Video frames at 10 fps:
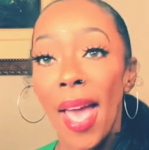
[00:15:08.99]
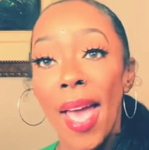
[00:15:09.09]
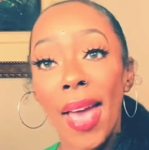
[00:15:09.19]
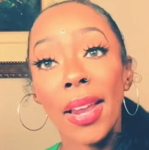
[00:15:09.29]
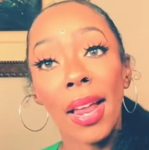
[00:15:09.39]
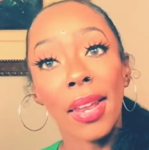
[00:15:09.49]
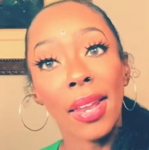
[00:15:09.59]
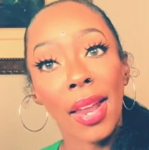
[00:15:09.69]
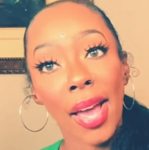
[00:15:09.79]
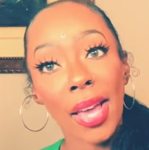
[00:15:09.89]
And
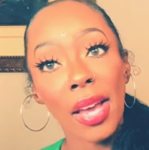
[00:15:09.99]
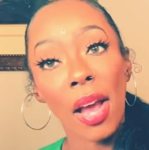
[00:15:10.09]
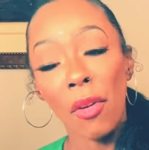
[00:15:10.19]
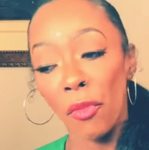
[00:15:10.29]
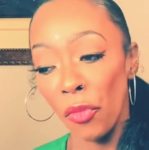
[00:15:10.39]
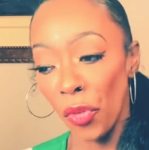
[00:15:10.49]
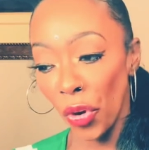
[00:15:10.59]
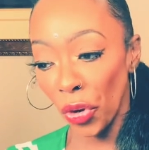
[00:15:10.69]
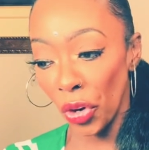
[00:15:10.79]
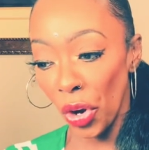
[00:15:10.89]
like
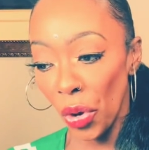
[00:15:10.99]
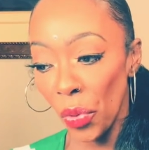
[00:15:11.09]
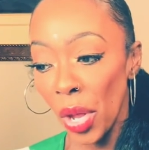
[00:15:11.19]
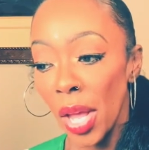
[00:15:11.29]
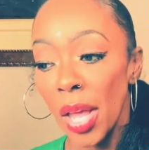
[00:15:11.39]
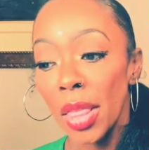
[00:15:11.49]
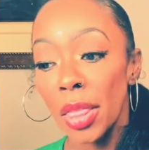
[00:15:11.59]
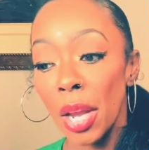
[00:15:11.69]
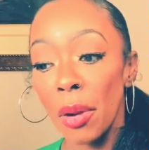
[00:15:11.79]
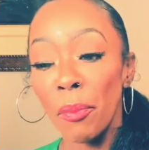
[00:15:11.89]
Virgo,
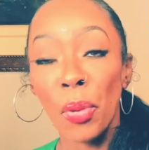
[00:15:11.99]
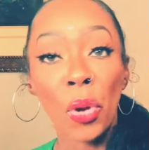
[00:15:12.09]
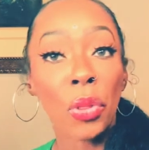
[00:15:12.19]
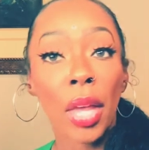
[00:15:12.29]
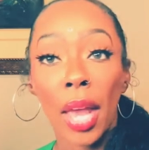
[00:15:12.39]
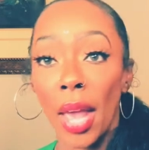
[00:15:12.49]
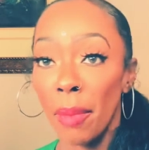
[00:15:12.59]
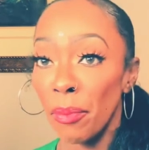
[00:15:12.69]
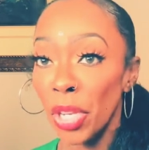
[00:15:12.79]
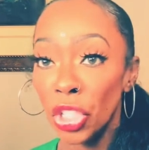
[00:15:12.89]
they're both
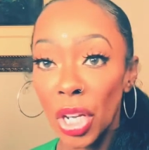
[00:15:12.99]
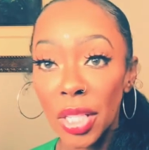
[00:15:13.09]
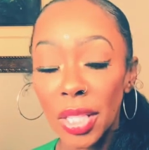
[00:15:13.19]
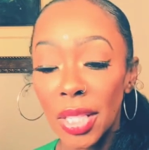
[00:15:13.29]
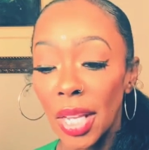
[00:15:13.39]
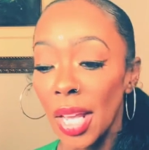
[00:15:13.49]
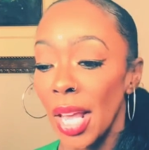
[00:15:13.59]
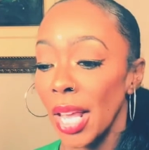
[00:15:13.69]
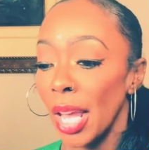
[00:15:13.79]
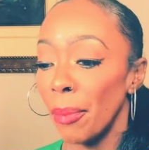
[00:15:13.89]
ambitious,
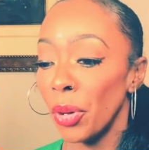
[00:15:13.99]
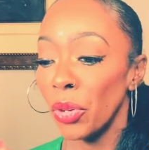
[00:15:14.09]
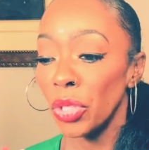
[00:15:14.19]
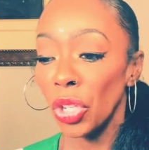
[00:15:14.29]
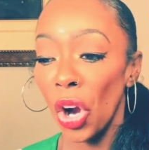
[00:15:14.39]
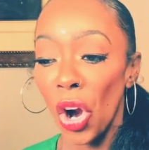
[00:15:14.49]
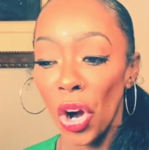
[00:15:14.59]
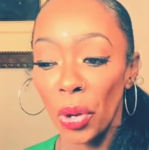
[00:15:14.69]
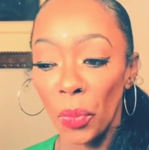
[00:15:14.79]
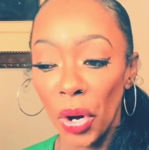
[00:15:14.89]
Capricorns are
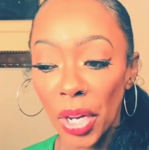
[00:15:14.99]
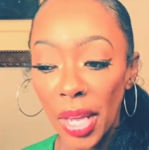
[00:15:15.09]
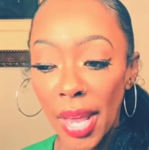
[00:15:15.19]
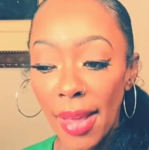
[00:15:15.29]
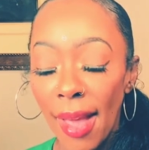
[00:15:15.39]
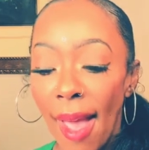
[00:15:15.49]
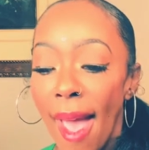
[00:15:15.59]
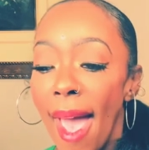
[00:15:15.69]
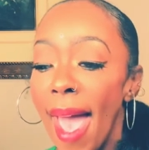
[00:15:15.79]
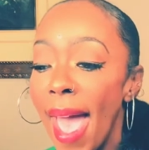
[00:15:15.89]
hardworking,
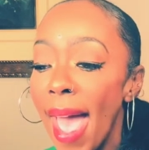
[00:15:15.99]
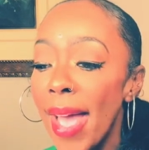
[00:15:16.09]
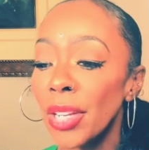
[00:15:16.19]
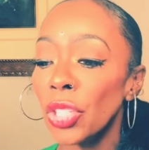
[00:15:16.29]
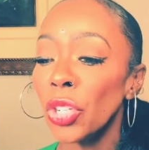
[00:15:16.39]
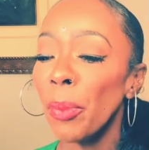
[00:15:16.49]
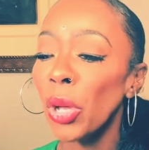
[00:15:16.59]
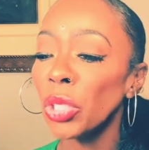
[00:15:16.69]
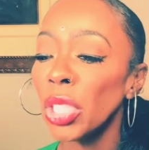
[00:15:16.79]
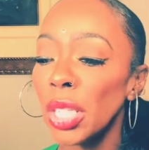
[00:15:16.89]
and you're
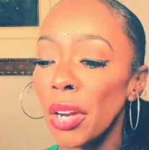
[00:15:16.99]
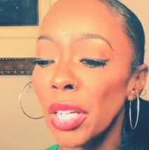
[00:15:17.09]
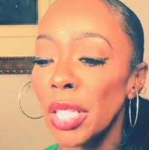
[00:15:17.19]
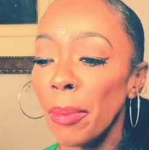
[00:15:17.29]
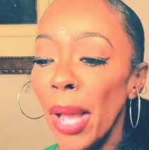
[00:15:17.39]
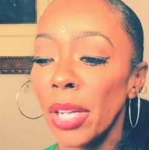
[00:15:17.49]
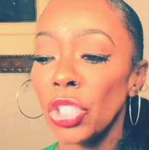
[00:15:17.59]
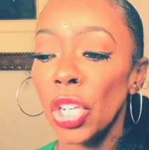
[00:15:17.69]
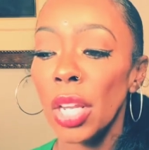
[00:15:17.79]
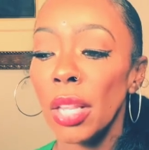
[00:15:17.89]
both serious about
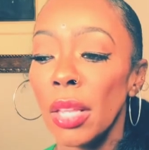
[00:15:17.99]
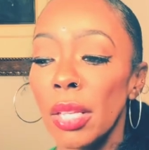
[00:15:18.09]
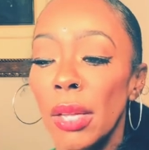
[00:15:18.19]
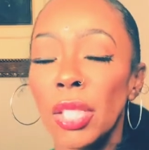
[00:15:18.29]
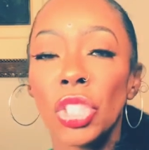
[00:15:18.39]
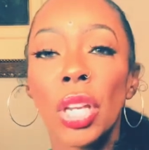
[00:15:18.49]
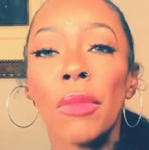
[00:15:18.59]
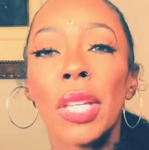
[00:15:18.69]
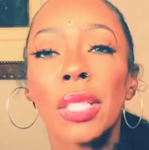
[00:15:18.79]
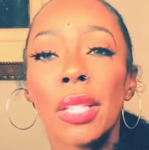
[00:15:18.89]

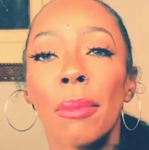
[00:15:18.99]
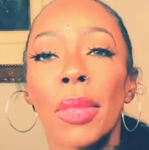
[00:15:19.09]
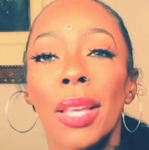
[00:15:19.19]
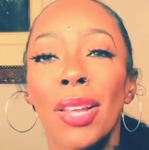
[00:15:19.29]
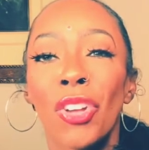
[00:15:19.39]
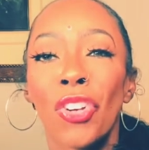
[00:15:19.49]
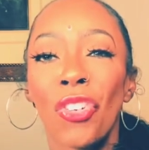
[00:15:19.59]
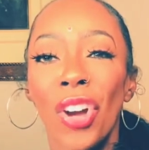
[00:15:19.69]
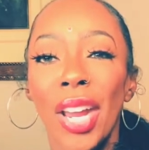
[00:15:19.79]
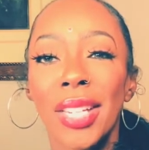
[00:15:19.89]
achieving something
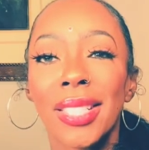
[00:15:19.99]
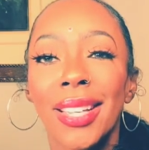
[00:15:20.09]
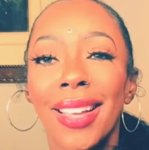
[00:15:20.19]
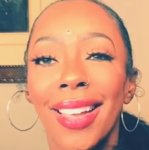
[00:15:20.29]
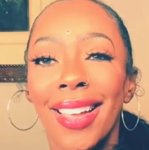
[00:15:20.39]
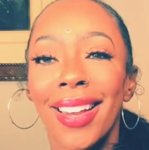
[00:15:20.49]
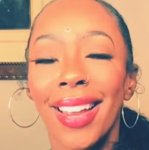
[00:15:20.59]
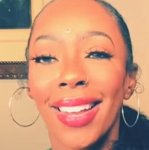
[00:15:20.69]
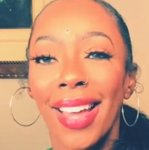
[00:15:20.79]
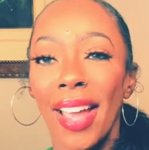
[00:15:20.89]
great in
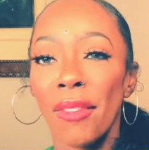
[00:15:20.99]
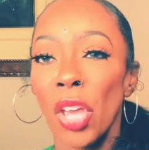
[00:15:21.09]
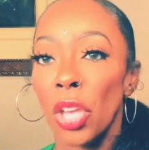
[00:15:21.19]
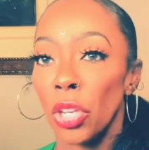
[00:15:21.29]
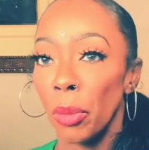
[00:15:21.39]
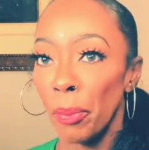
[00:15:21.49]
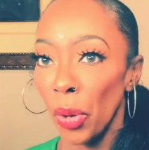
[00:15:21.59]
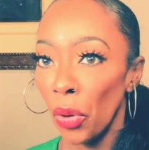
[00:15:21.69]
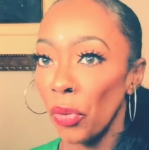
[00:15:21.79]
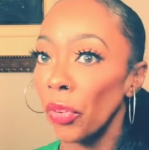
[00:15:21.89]
life. You're
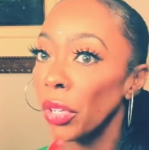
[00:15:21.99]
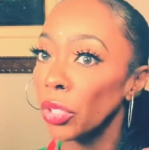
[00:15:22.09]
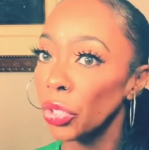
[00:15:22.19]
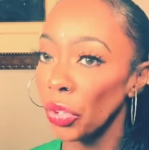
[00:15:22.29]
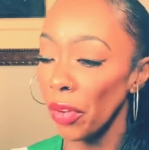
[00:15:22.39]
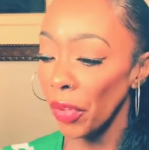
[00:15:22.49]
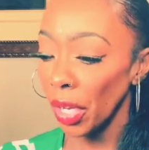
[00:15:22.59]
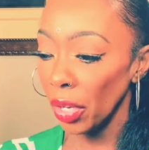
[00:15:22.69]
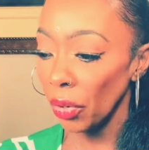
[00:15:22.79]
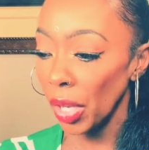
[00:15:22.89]
both driven,
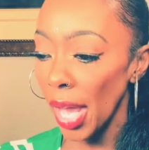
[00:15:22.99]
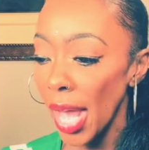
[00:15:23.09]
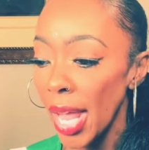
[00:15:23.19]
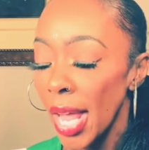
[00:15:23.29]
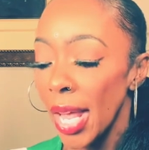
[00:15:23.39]
okay?